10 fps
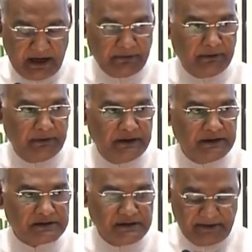of our
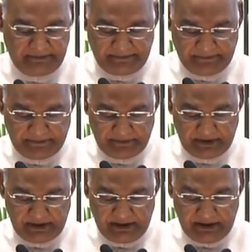history.
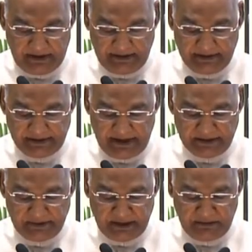This
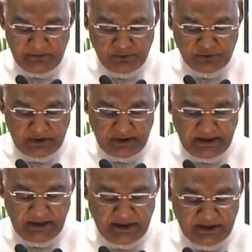has been
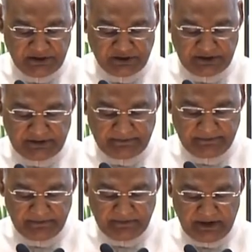mutually enriching
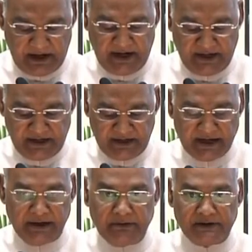and in
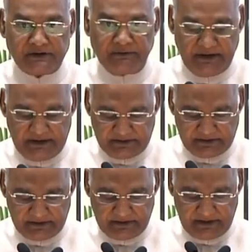diverse
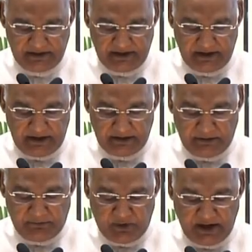ways.
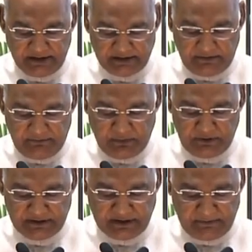The voice of
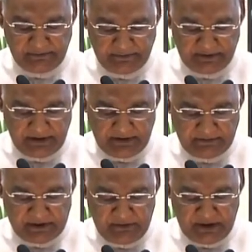Buddhism
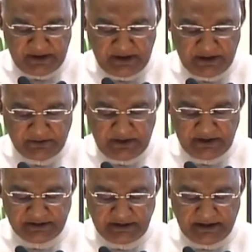from India to
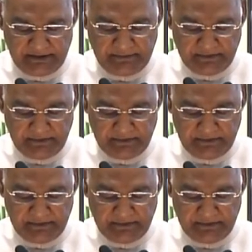Asia